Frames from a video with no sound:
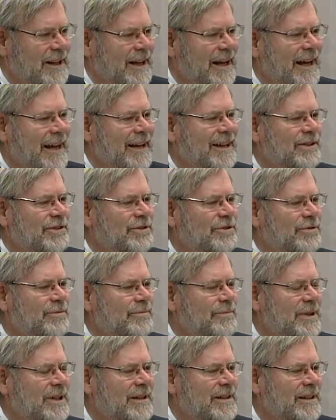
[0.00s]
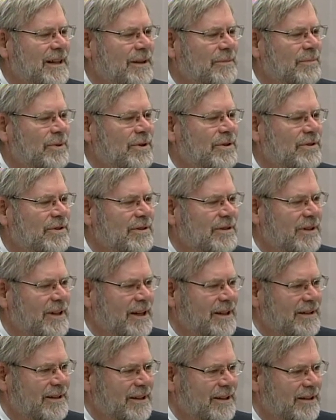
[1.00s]
As you meet that person,
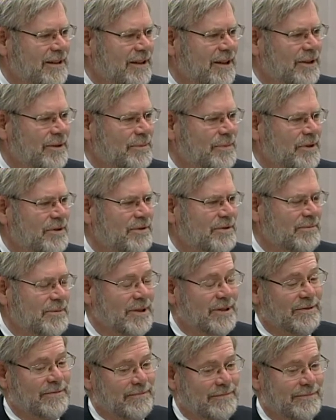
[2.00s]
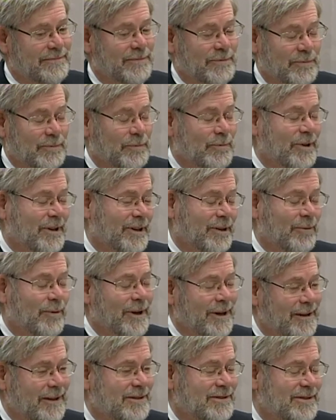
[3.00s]
they tell other persons, because really,
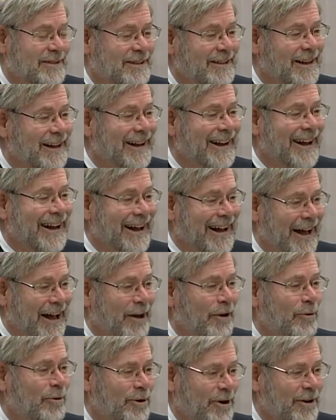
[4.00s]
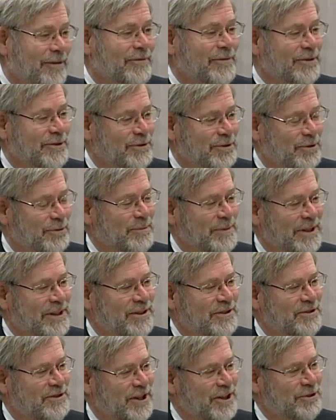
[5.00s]
quite honestly, how often do you meet
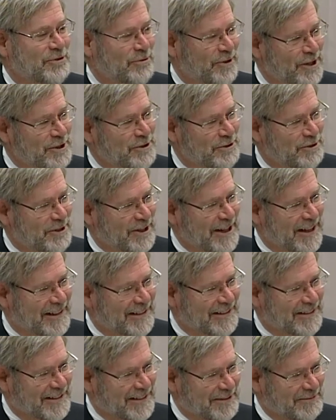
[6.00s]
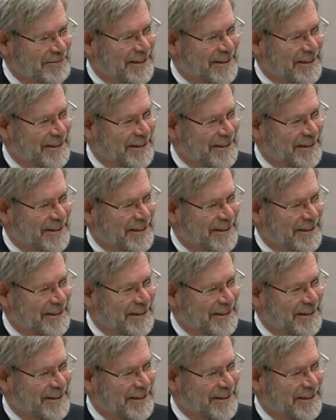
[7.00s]
a state treasurer candidate?